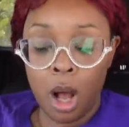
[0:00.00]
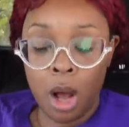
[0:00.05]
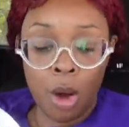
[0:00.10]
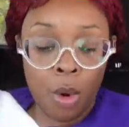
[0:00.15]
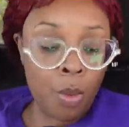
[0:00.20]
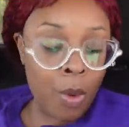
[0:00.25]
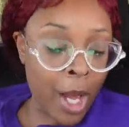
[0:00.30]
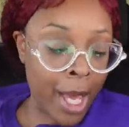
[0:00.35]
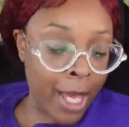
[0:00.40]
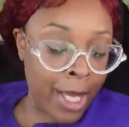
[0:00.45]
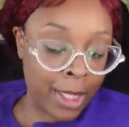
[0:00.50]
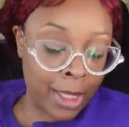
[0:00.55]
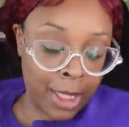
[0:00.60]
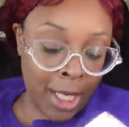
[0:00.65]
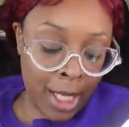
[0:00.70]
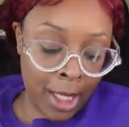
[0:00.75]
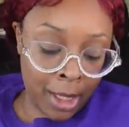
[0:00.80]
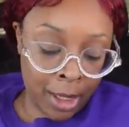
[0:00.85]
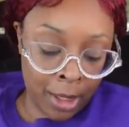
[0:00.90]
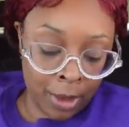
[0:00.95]
Oh, wow,
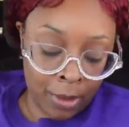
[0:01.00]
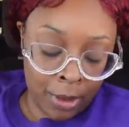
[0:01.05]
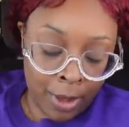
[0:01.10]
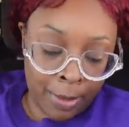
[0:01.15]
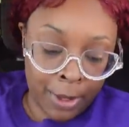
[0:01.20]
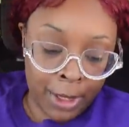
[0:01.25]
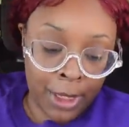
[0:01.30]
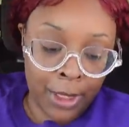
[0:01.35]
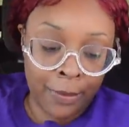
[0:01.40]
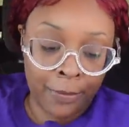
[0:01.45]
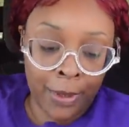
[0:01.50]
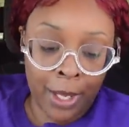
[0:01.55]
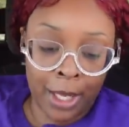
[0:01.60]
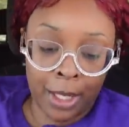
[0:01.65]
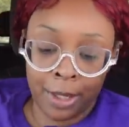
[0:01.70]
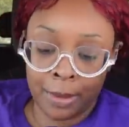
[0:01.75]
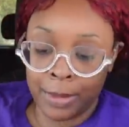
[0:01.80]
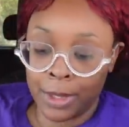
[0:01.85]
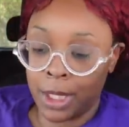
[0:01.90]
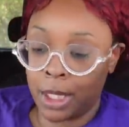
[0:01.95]
thank you. Let me see if
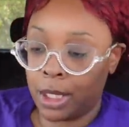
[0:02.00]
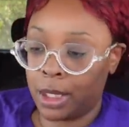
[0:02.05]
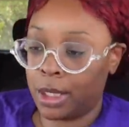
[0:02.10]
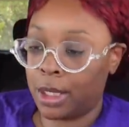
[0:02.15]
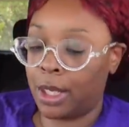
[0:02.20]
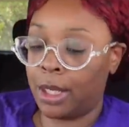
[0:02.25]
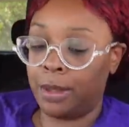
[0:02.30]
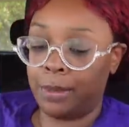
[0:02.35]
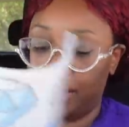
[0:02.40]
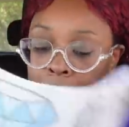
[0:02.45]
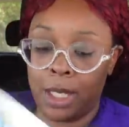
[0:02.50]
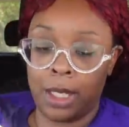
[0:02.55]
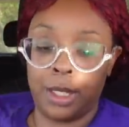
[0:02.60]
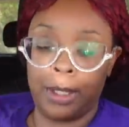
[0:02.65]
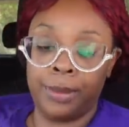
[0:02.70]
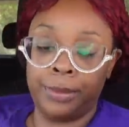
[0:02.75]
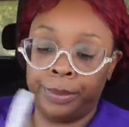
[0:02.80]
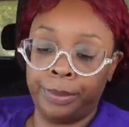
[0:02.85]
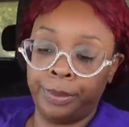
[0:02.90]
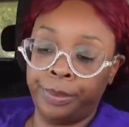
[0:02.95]
all of them say the same
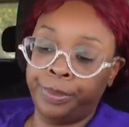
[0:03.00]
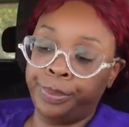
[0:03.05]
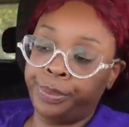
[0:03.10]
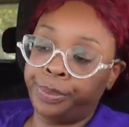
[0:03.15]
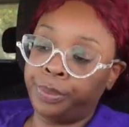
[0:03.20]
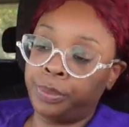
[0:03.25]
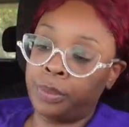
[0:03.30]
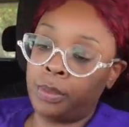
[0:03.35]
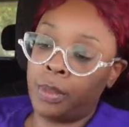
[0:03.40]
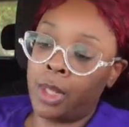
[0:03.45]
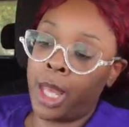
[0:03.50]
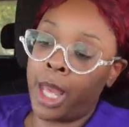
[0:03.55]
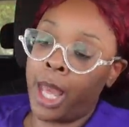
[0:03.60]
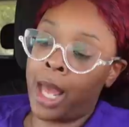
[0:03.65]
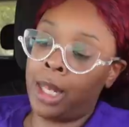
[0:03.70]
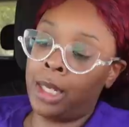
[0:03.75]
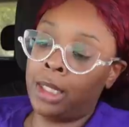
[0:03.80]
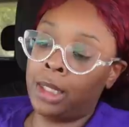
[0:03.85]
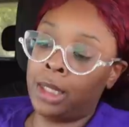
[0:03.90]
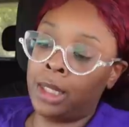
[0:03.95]
thing. They
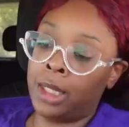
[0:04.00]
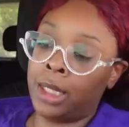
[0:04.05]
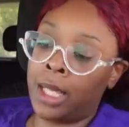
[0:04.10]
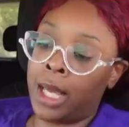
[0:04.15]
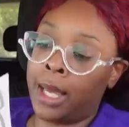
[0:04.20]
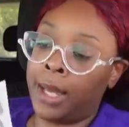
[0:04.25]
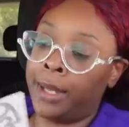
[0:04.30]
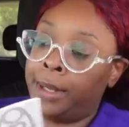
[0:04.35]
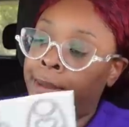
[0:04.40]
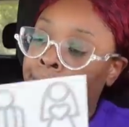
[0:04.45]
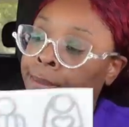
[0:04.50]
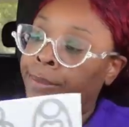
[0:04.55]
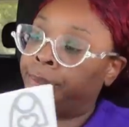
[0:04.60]
all look the same.